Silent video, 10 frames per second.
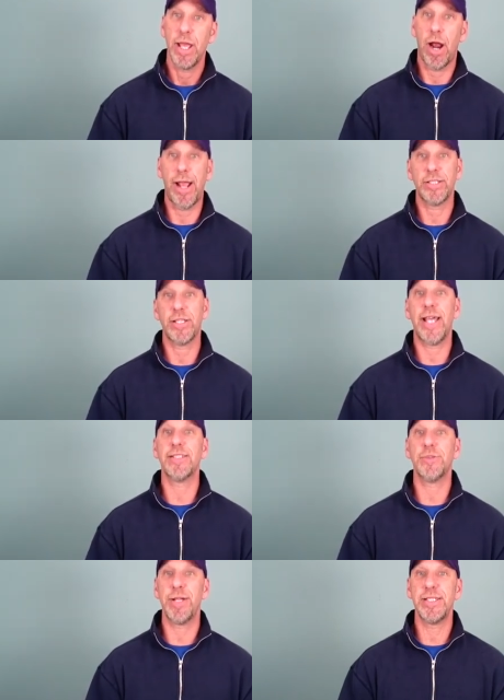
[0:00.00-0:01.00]
All right, so
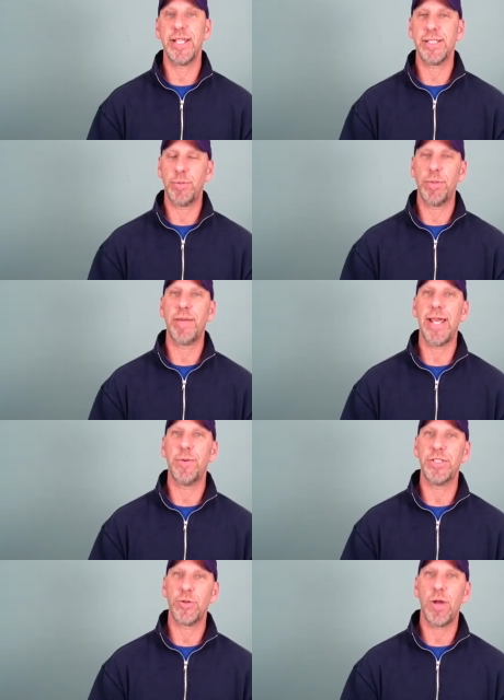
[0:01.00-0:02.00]
that's the 3-6. We'll be back
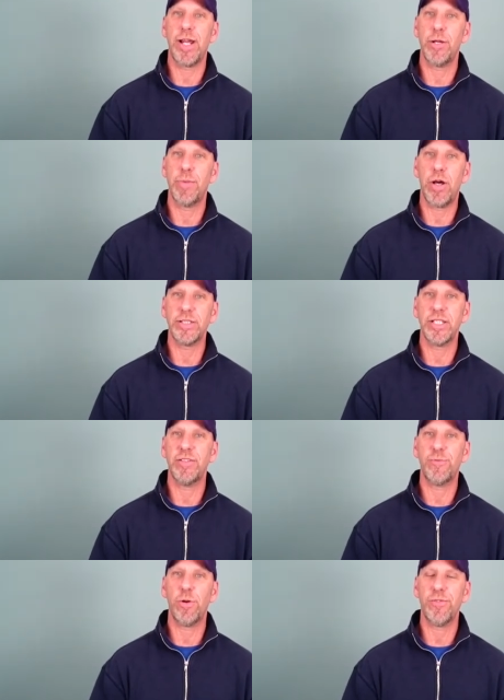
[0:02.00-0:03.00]
with Toronto, Boston,
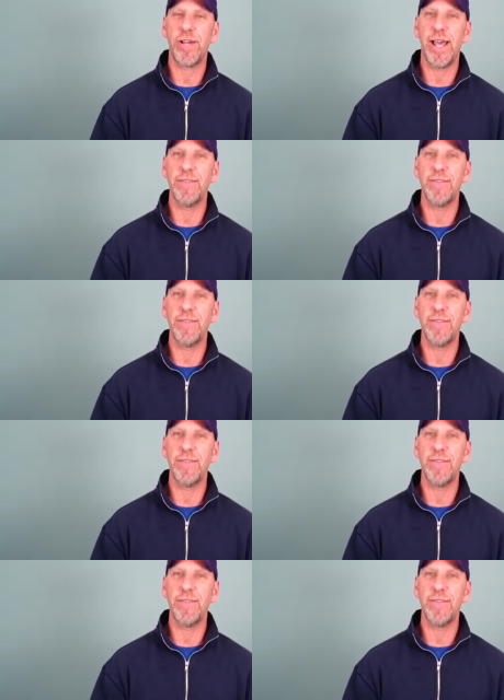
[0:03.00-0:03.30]
the 4-5,